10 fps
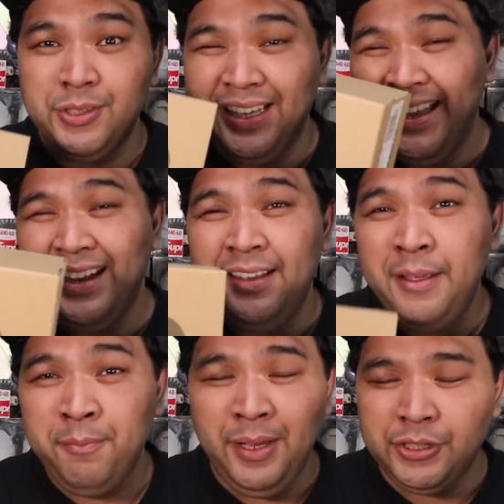Again,
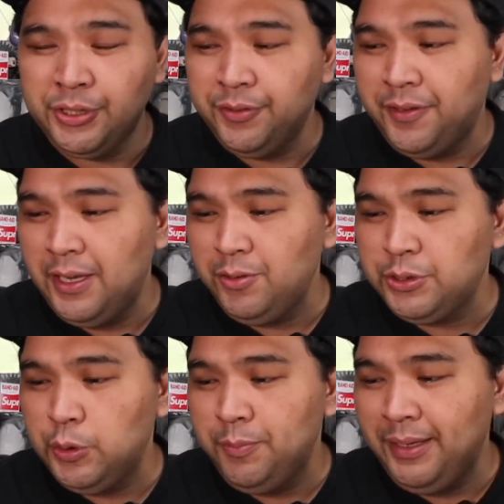make sure to follow
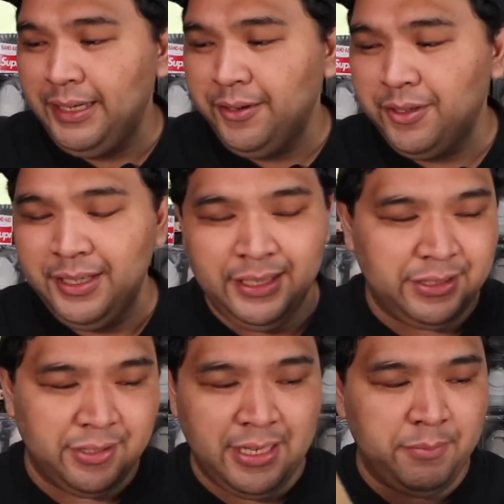Sole Mini on
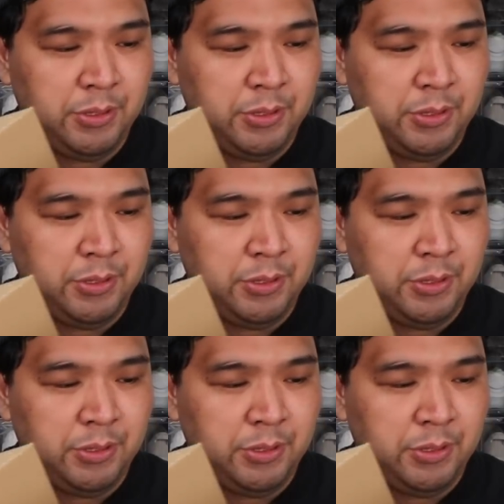Instagram.